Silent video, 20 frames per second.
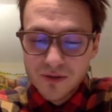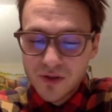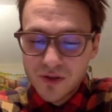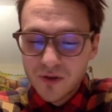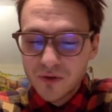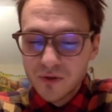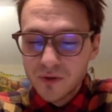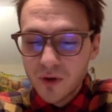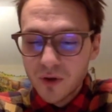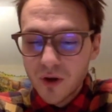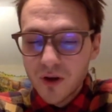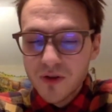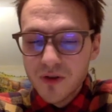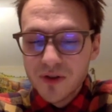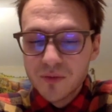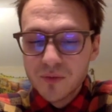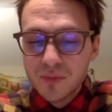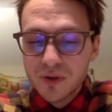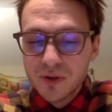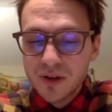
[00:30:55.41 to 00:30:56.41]
there's certain
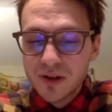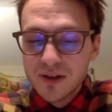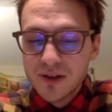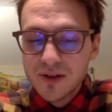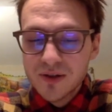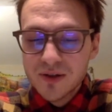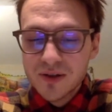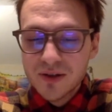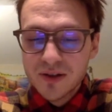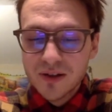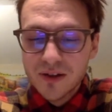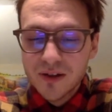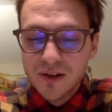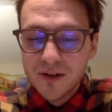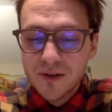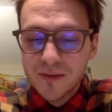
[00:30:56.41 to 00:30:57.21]
laws in place